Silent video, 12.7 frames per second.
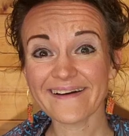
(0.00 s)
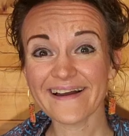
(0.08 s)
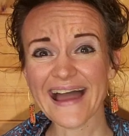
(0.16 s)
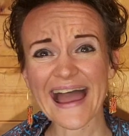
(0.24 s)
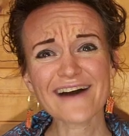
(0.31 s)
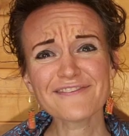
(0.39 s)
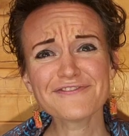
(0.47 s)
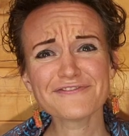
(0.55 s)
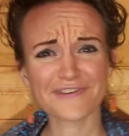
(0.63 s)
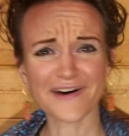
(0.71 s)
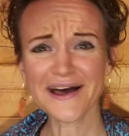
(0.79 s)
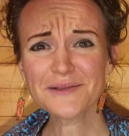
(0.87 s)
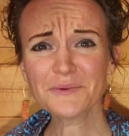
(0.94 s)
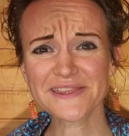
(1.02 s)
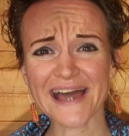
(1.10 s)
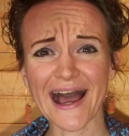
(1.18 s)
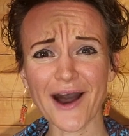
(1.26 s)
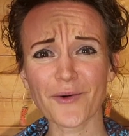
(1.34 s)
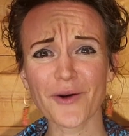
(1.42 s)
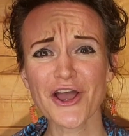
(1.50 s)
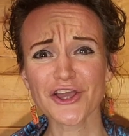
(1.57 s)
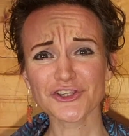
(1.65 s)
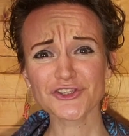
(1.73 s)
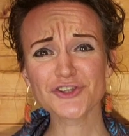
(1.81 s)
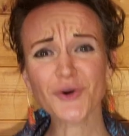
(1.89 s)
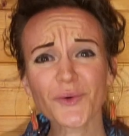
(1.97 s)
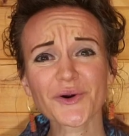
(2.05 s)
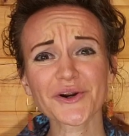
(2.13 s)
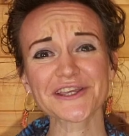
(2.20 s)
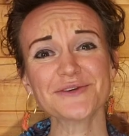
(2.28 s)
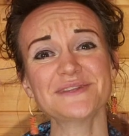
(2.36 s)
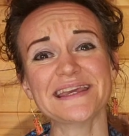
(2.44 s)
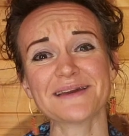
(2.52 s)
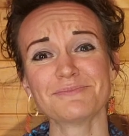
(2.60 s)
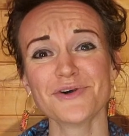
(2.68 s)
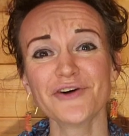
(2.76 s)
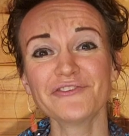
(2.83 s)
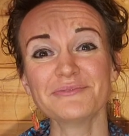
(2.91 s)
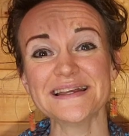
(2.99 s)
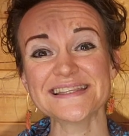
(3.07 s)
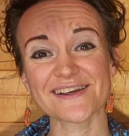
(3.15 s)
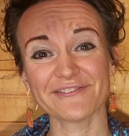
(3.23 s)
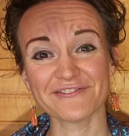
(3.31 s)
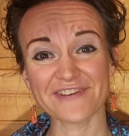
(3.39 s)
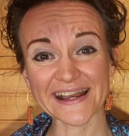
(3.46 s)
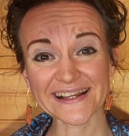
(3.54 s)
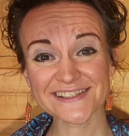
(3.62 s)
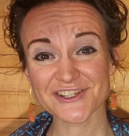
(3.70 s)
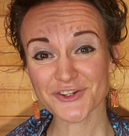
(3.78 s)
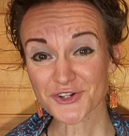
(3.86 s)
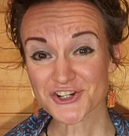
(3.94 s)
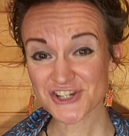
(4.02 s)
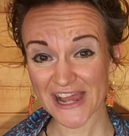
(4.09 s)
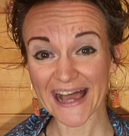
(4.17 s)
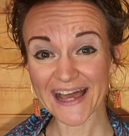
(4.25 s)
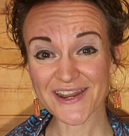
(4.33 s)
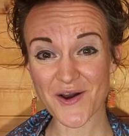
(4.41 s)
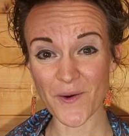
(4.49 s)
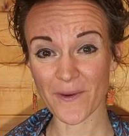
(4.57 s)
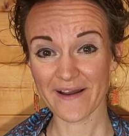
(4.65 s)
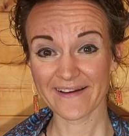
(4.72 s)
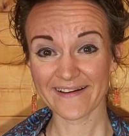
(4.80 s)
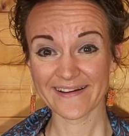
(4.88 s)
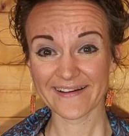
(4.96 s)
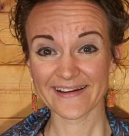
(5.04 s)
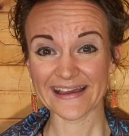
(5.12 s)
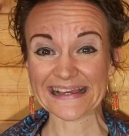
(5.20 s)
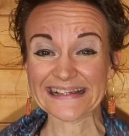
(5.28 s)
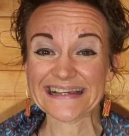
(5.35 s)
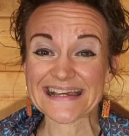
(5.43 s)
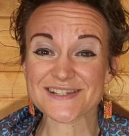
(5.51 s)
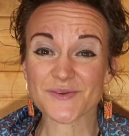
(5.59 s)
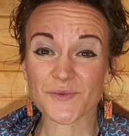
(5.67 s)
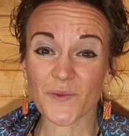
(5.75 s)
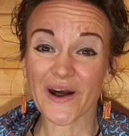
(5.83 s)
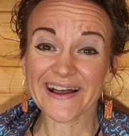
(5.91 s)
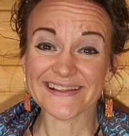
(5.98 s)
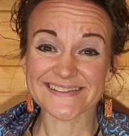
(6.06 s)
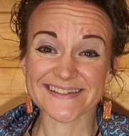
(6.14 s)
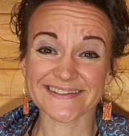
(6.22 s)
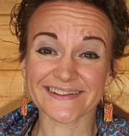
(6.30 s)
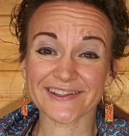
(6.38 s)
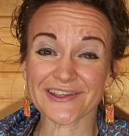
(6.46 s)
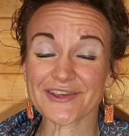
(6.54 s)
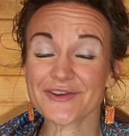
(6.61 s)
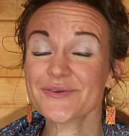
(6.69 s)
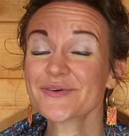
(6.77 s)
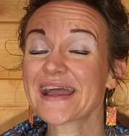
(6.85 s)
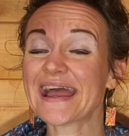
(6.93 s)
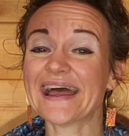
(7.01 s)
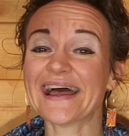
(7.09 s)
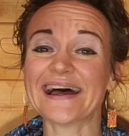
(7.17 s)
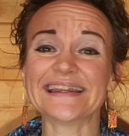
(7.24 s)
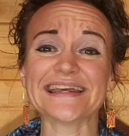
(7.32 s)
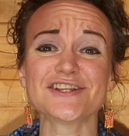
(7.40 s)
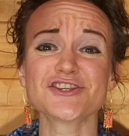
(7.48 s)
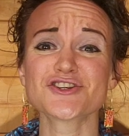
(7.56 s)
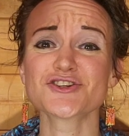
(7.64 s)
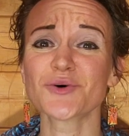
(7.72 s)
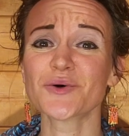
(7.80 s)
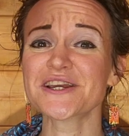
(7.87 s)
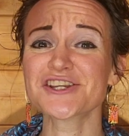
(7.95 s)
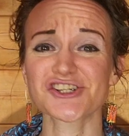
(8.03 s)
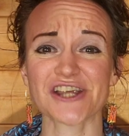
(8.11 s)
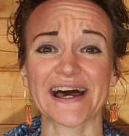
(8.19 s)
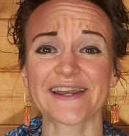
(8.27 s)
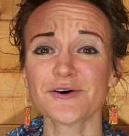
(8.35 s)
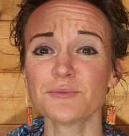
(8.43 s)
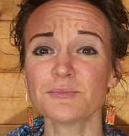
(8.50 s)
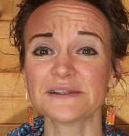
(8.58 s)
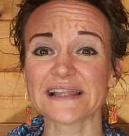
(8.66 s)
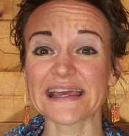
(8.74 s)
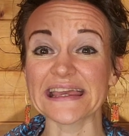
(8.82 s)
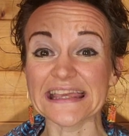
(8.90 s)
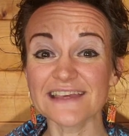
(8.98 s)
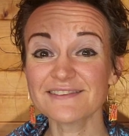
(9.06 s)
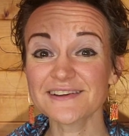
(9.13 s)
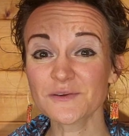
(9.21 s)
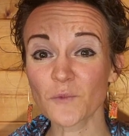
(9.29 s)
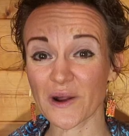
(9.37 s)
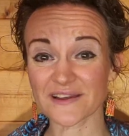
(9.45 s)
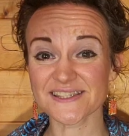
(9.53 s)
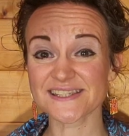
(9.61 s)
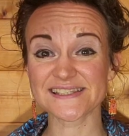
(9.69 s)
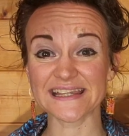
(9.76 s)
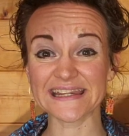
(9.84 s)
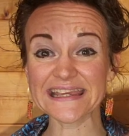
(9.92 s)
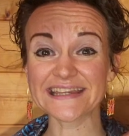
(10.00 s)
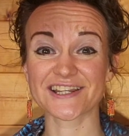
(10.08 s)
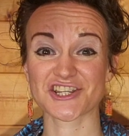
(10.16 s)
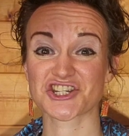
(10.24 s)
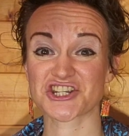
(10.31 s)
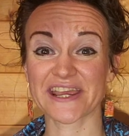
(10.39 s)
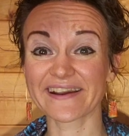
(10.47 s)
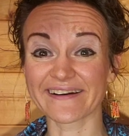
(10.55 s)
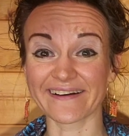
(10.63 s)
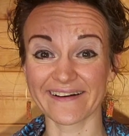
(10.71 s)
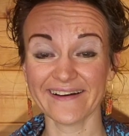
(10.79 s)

Have fun with how your unique movements affect your shadow. And guess what? You can enjoy shadow play even while sitting in a chair.